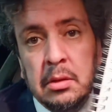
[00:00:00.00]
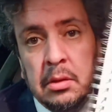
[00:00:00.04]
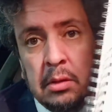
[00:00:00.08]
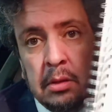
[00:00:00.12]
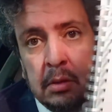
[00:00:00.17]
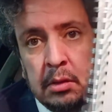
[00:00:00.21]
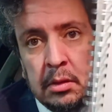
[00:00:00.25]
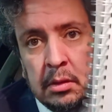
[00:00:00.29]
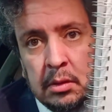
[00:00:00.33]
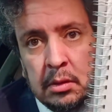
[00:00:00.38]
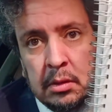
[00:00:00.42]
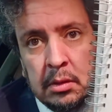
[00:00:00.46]

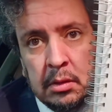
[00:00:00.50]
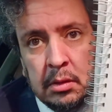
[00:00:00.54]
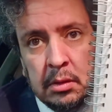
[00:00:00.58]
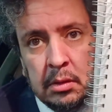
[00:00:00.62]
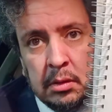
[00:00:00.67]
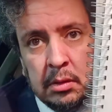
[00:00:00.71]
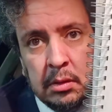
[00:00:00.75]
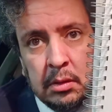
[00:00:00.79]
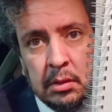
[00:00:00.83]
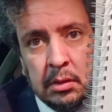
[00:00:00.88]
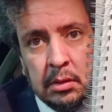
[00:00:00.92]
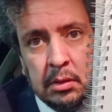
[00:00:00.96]
And
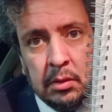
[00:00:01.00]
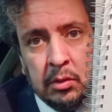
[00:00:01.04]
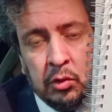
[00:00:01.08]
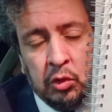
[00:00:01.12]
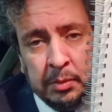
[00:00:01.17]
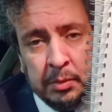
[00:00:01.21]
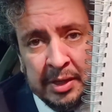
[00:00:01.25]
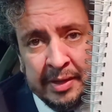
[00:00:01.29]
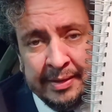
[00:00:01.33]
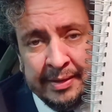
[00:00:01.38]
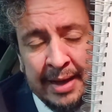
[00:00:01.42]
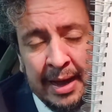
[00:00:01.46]
here,
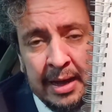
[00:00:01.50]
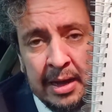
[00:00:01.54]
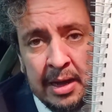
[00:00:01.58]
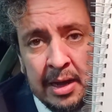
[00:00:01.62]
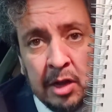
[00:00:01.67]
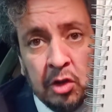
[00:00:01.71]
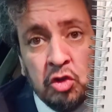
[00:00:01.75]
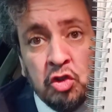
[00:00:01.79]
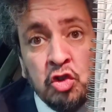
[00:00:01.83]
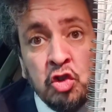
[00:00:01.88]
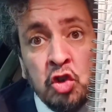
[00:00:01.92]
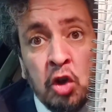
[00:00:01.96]
that's the
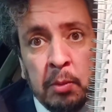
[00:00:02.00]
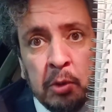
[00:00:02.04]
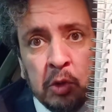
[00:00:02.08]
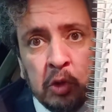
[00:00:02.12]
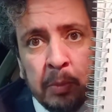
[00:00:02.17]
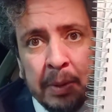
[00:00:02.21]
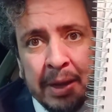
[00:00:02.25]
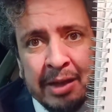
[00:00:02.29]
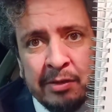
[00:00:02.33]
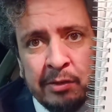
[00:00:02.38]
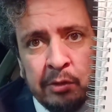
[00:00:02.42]
ocean.